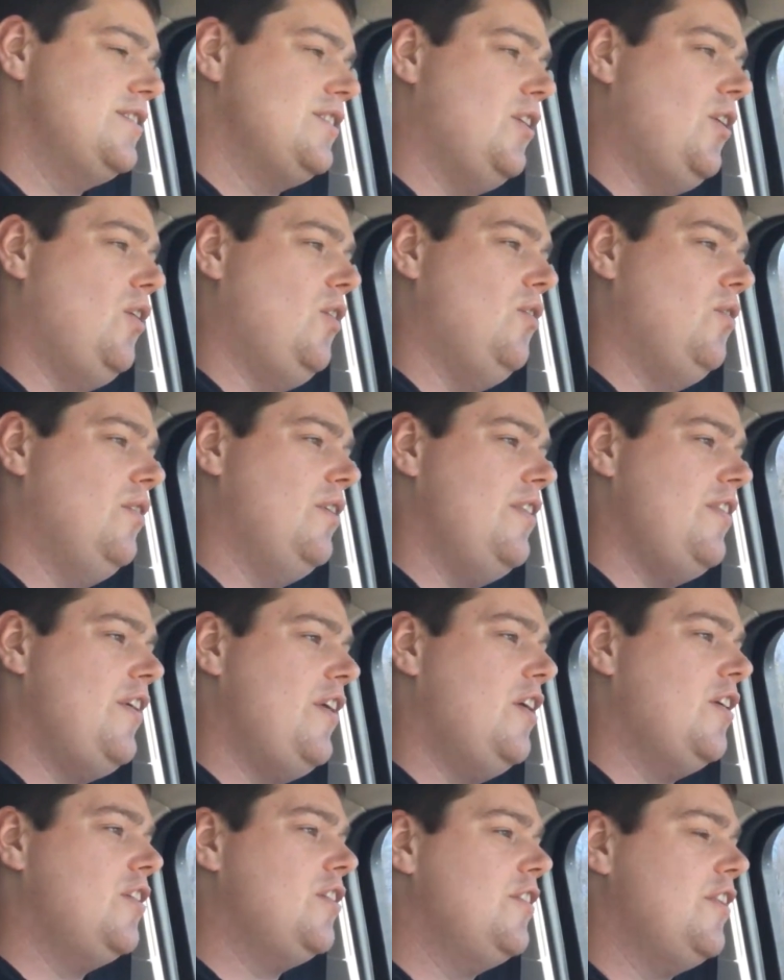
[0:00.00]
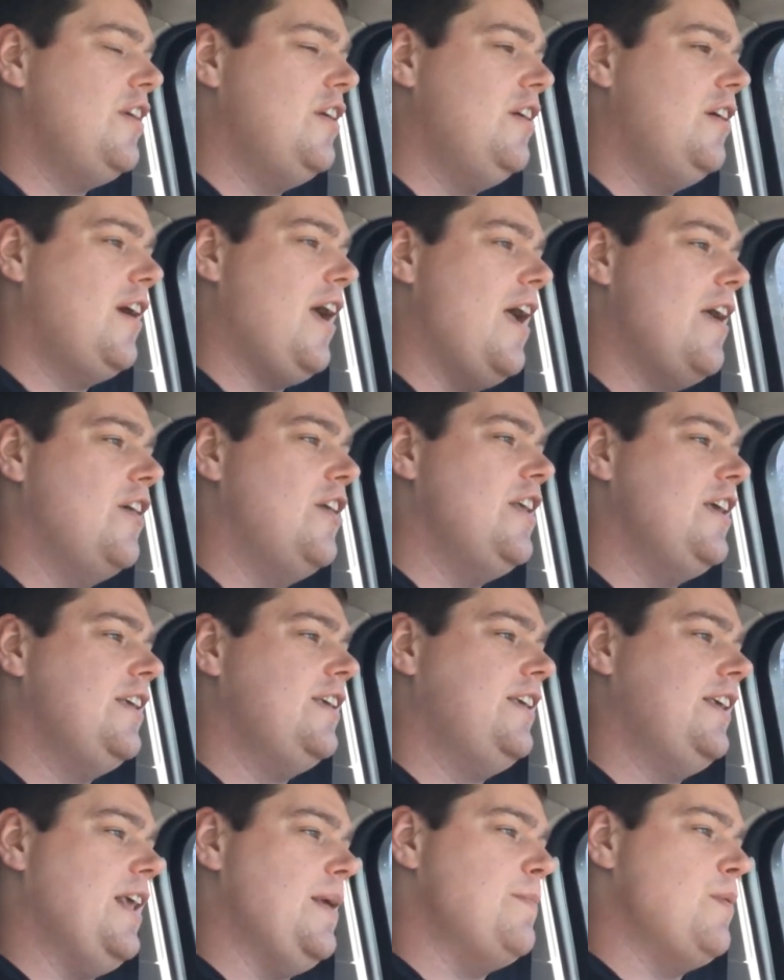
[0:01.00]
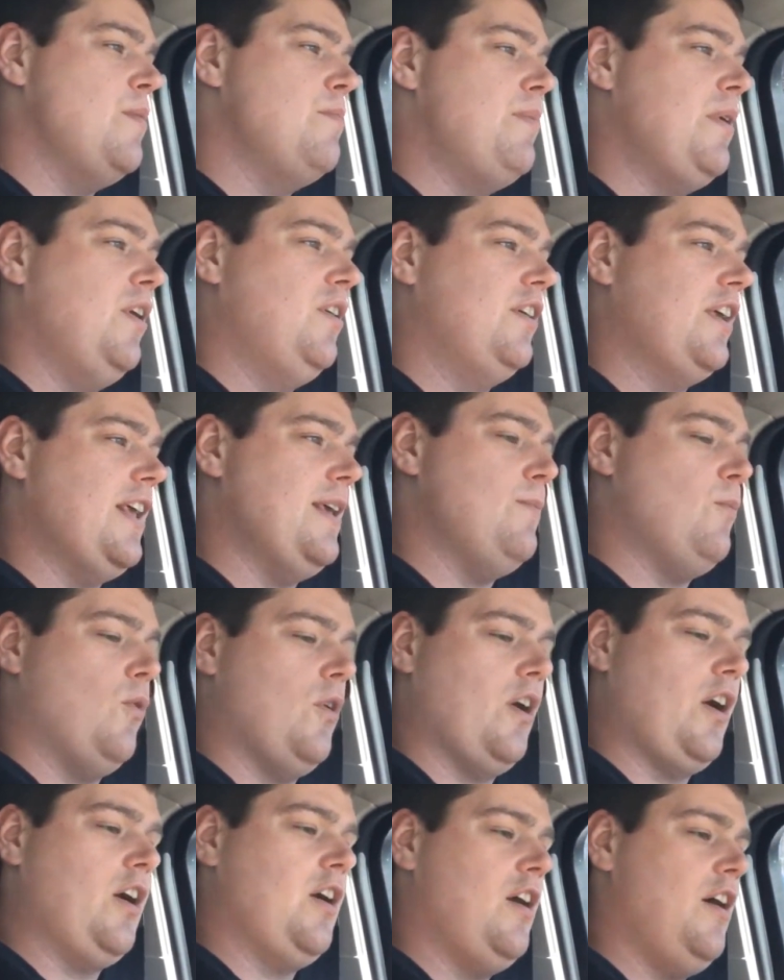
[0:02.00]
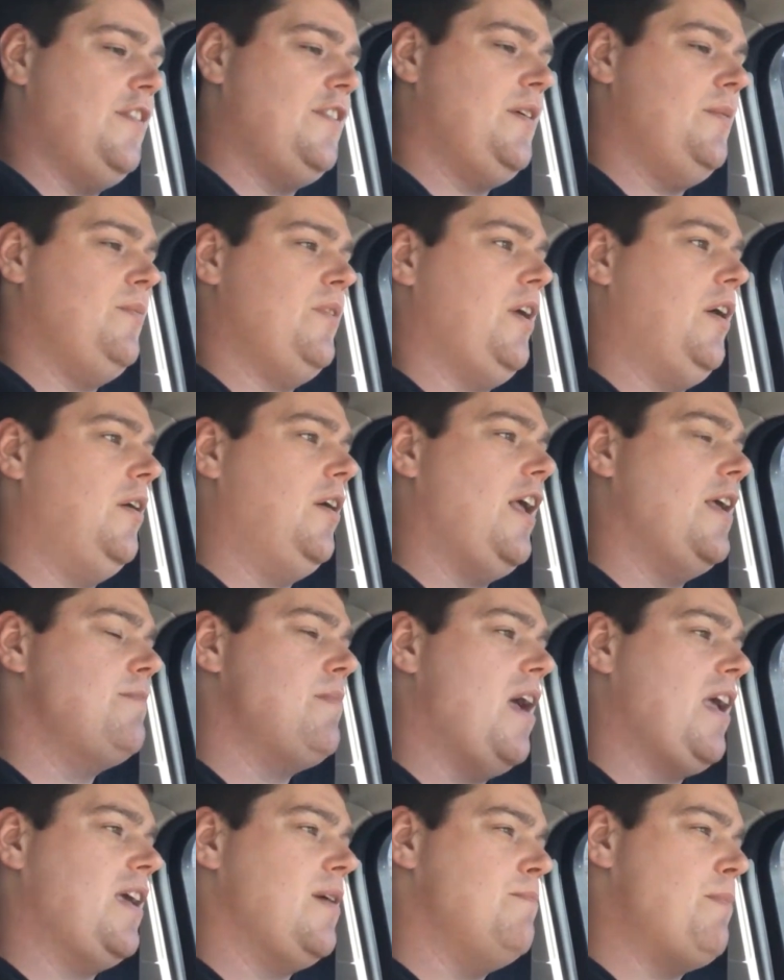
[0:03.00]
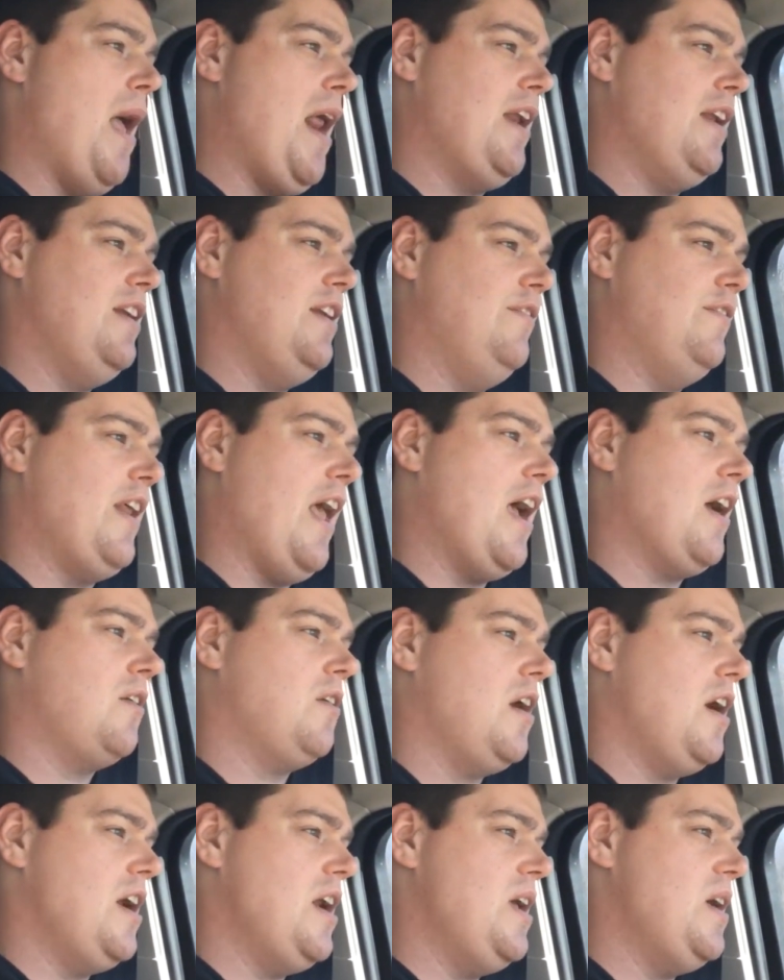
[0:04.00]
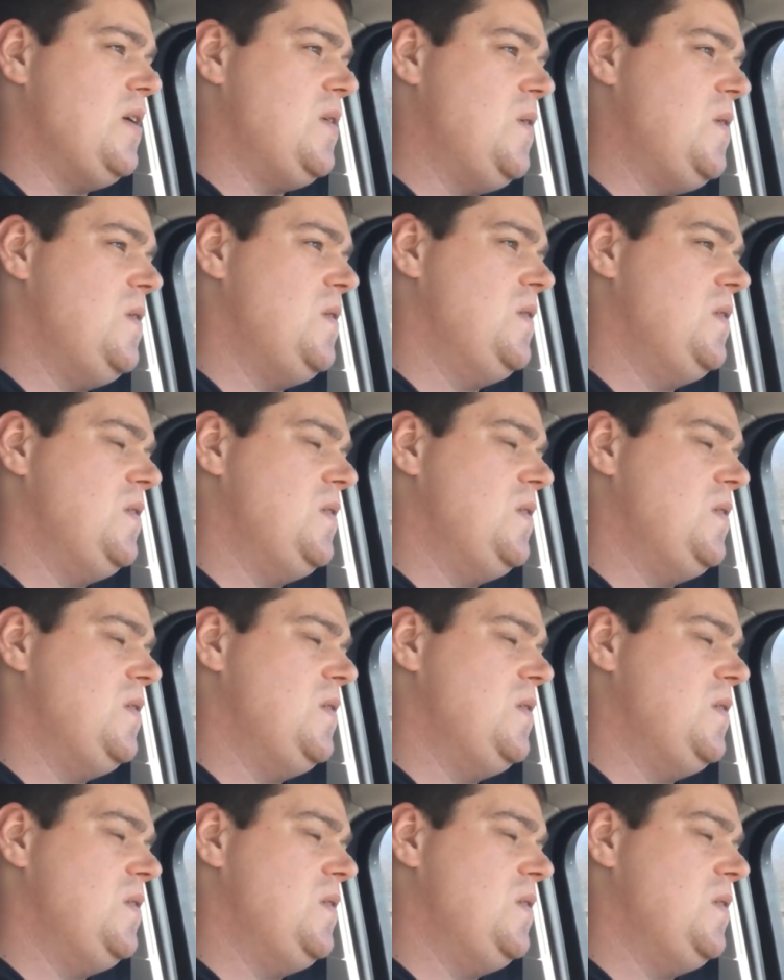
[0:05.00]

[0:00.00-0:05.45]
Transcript: So I'm gonna keep them built, keep working on them. They're like my competitive deck right now.